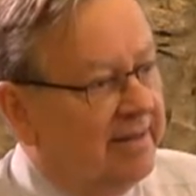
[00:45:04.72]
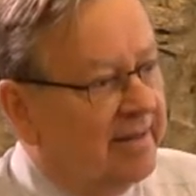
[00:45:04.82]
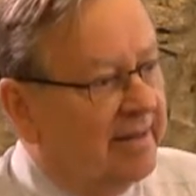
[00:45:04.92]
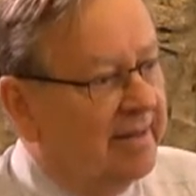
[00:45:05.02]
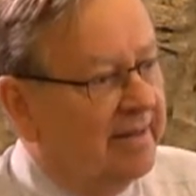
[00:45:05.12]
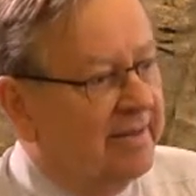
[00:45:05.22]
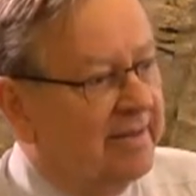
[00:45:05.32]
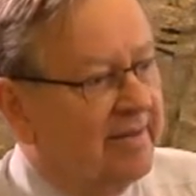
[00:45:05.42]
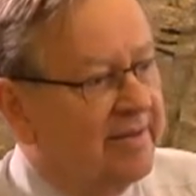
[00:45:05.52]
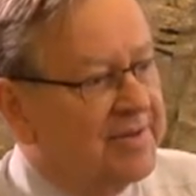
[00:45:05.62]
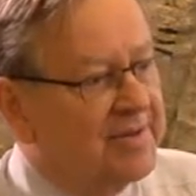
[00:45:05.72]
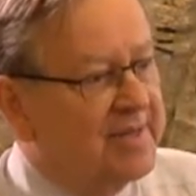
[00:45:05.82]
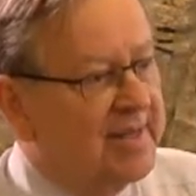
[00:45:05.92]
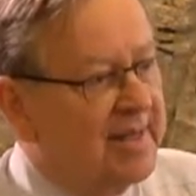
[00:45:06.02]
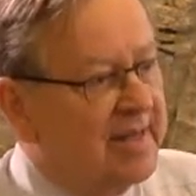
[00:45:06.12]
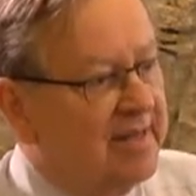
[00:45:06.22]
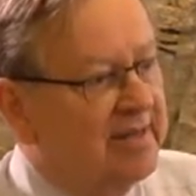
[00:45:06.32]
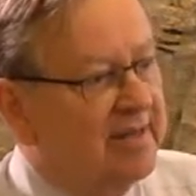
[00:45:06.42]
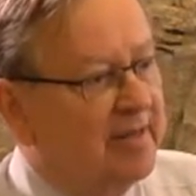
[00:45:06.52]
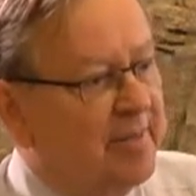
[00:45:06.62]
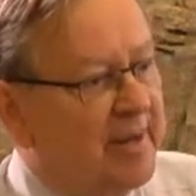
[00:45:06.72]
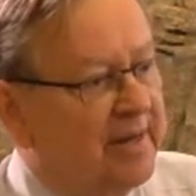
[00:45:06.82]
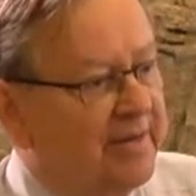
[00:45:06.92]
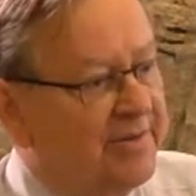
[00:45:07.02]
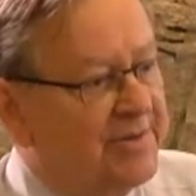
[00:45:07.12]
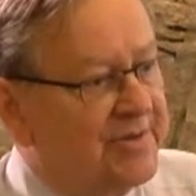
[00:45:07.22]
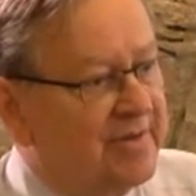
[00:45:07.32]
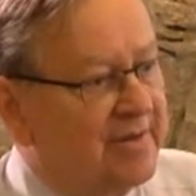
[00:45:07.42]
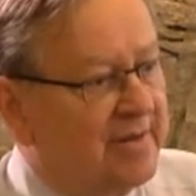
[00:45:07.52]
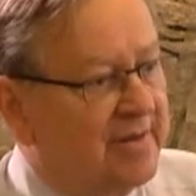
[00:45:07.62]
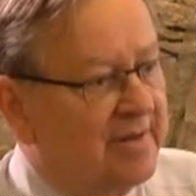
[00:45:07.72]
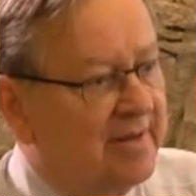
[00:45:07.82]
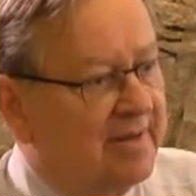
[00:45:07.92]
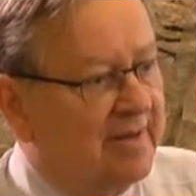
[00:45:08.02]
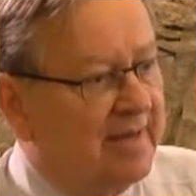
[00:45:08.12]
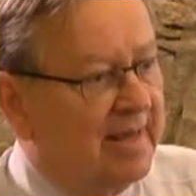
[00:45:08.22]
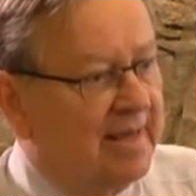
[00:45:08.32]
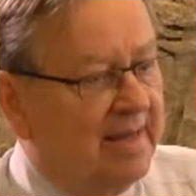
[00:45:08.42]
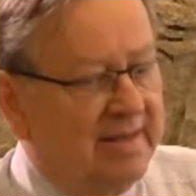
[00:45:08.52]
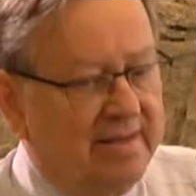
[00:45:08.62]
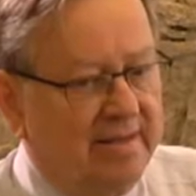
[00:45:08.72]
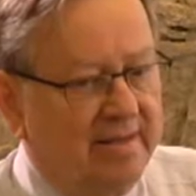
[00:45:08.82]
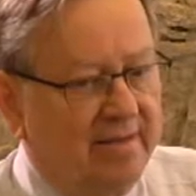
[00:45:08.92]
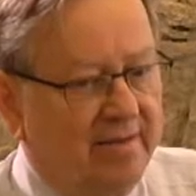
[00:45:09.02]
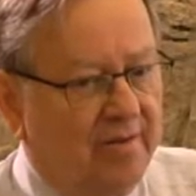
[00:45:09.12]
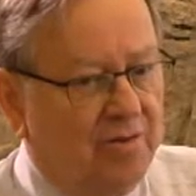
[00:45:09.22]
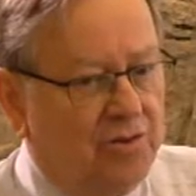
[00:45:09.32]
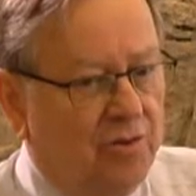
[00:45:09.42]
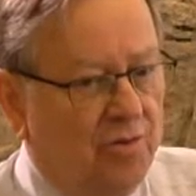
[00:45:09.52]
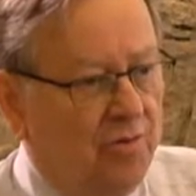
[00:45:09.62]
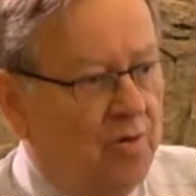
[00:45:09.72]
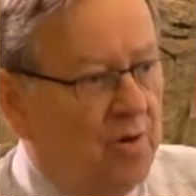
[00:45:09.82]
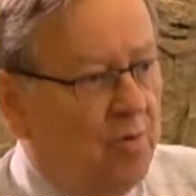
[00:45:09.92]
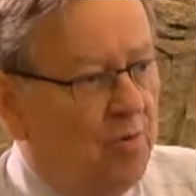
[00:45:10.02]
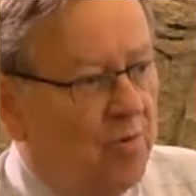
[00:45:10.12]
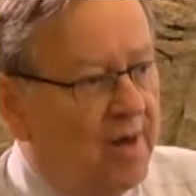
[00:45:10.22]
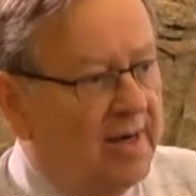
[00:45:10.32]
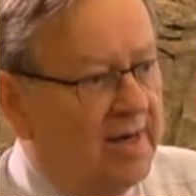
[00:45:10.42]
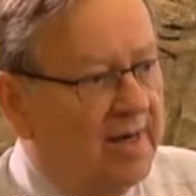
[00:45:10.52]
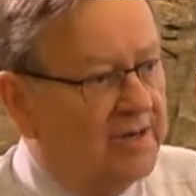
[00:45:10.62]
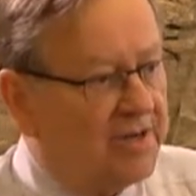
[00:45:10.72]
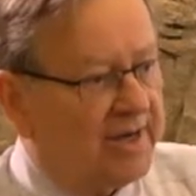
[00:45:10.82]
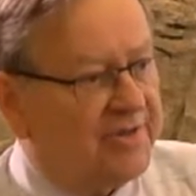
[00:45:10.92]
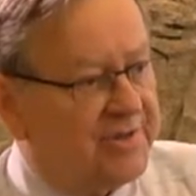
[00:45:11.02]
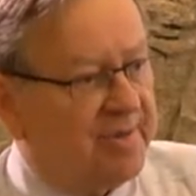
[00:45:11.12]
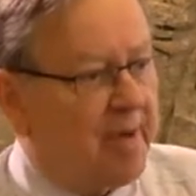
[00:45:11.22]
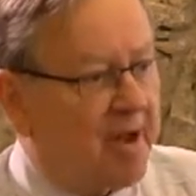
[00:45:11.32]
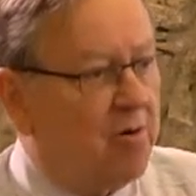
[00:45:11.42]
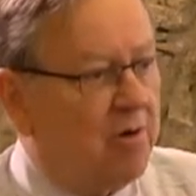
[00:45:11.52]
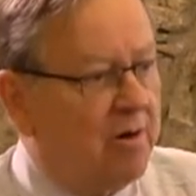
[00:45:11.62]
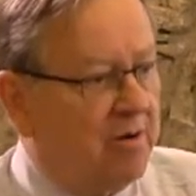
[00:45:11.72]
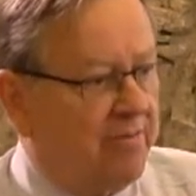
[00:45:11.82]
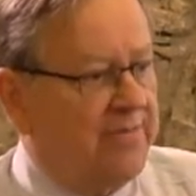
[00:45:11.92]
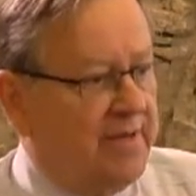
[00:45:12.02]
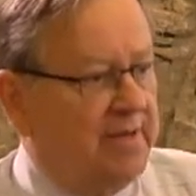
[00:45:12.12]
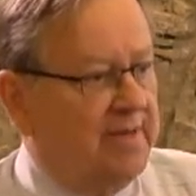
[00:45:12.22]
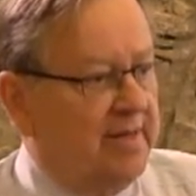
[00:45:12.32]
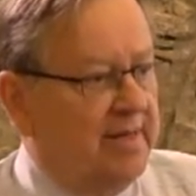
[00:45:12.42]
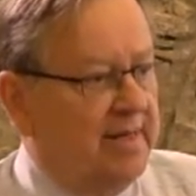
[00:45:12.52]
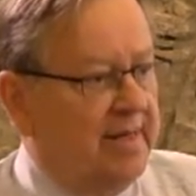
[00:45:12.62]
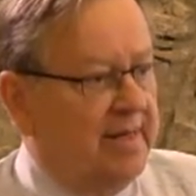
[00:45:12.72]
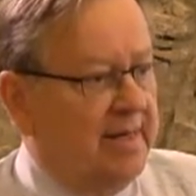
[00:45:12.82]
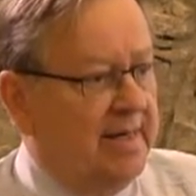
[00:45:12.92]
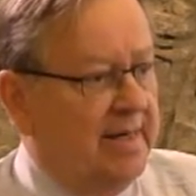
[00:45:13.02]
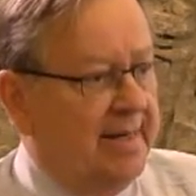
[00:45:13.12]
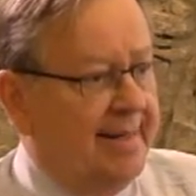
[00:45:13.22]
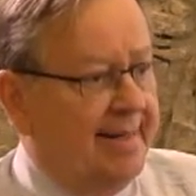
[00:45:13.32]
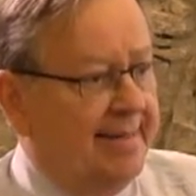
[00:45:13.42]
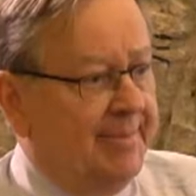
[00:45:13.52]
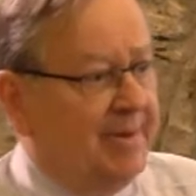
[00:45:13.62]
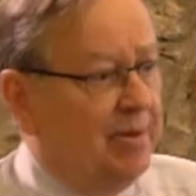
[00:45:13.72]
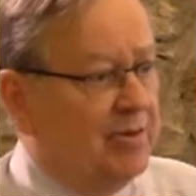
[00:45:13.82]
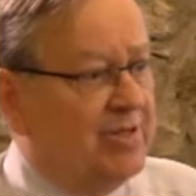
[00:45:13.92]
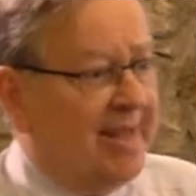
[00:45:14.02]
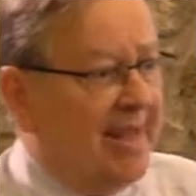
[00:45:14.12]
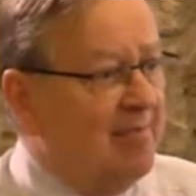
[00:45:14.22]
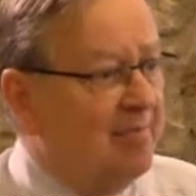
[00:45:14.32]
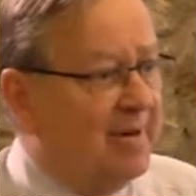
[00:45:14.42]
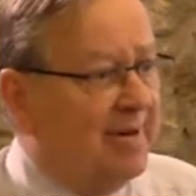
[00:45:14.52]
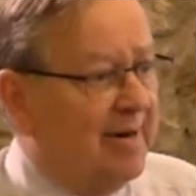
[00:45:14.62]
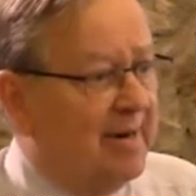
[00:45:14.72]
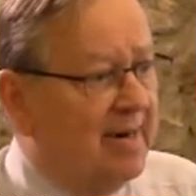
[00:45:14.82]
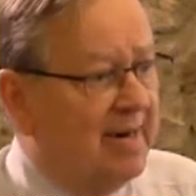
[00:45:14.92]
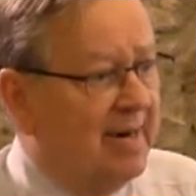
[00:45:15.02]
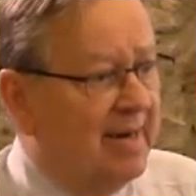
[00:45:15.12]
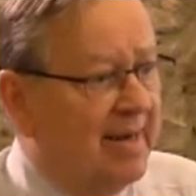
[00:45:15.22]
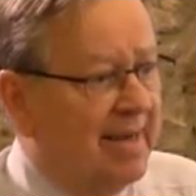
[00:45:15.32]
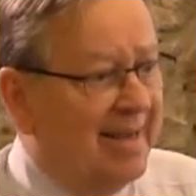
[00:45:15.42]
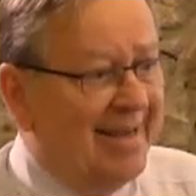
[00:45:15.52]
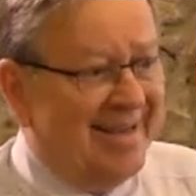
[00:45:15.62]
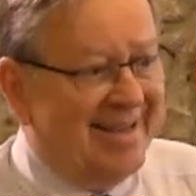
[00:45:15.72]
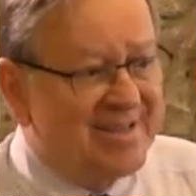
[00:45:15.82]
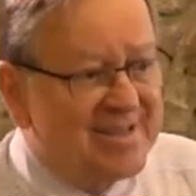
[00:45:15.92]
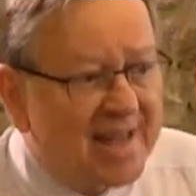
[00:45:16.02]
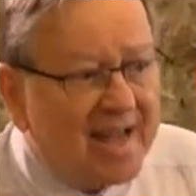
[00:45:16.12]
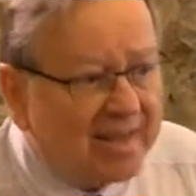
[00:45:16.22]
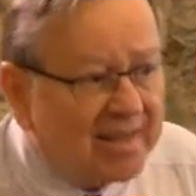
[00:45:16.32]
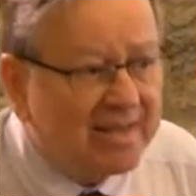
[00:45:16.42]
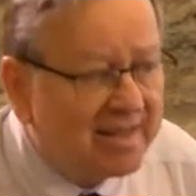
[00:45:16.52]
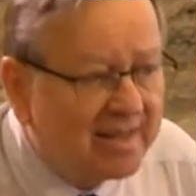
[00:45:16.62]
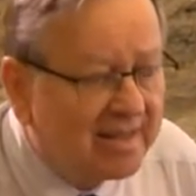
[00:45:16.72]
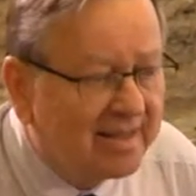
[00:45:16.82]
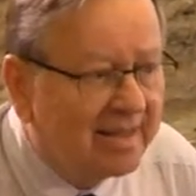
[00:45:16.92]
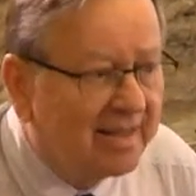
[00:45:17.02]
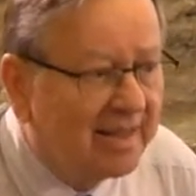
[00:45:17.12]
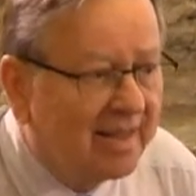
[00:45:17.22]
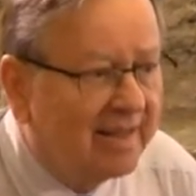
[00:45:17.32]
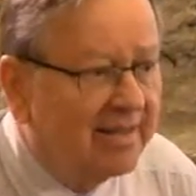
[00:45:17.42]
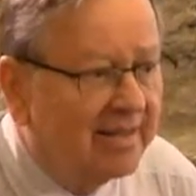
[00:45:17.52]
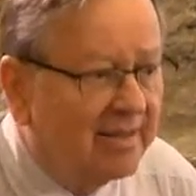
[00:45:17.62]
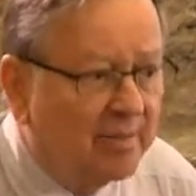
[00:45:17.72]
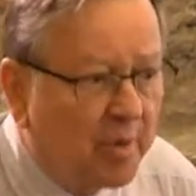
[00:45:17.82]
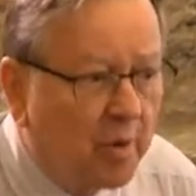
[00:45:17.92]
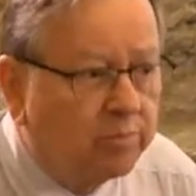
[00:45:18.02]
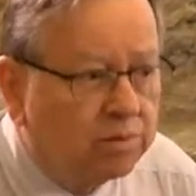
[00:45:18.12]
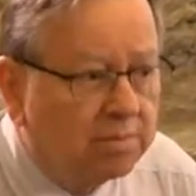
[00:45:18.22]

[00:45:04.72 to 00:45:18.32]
there is interdependence, and also one checks the power of the other, because the emperor is not under the pope.